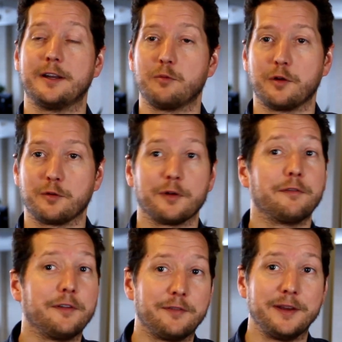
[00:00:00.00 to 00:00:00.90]
than
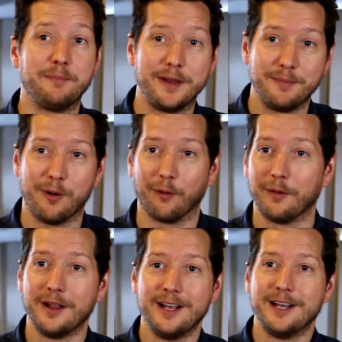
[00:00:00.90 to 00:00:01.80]
150
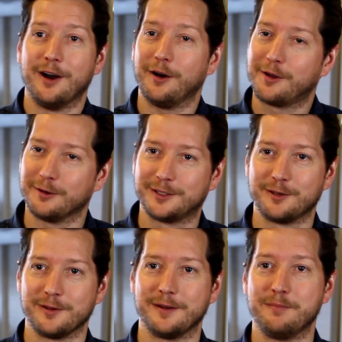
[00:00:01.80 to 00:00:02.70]
people
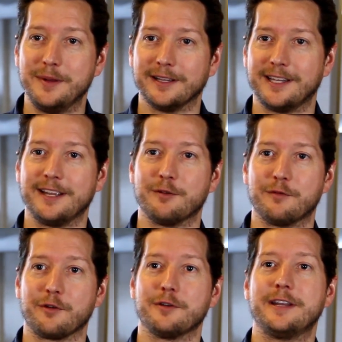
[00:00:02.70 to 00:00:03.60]
continuing building
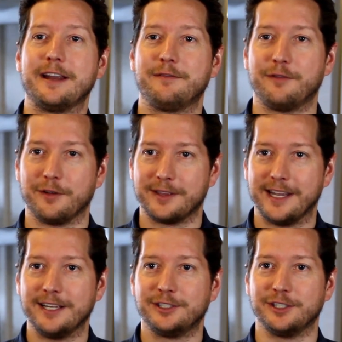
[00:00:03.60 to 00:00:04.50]
over that
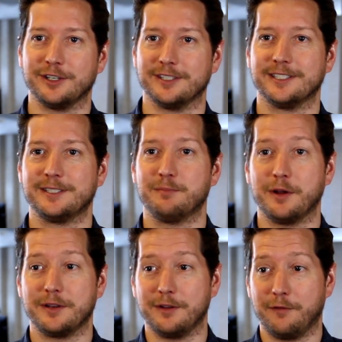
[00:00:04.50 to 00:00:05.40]
foundations,
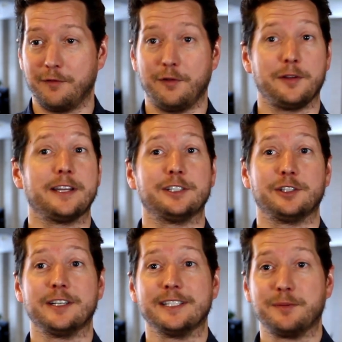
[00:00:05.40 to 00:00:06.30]
but the
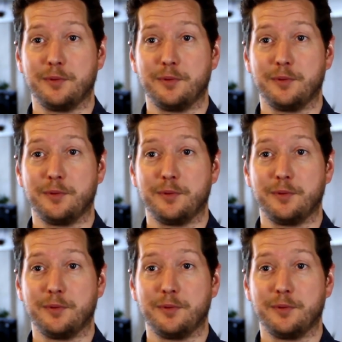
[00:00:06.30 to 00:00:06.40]
foundation is